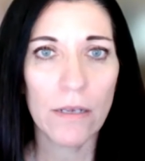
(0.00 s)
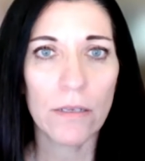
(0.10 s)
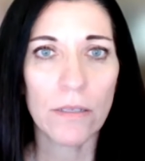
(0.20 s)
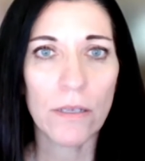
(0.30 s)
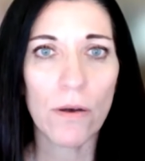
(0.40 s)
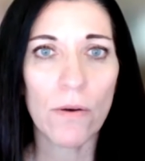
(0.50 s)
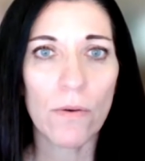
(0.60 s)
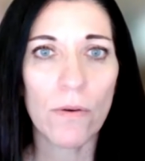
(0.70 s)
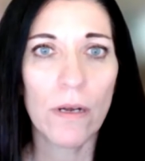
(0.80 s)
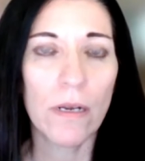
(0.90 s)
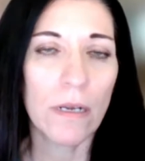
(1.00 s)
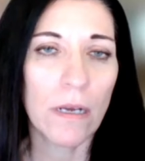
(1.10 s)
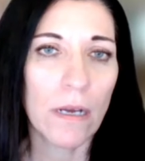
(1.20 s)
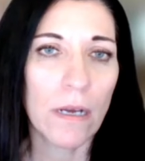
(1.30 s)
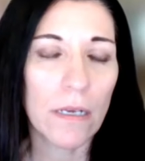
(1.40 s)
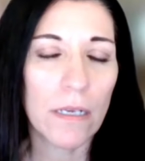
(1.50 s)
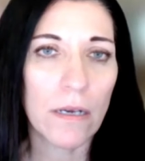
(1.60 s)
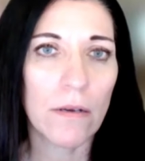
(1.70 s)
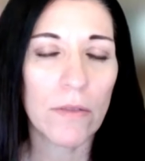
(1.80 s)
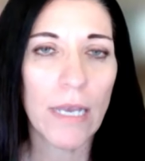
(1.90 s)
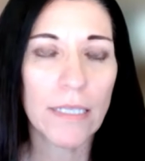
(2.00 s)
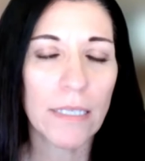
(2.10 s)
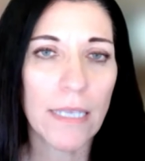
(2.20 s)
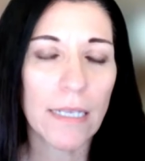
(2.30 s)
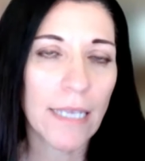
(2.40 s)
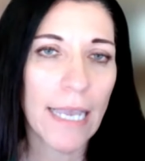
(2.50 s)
So, that's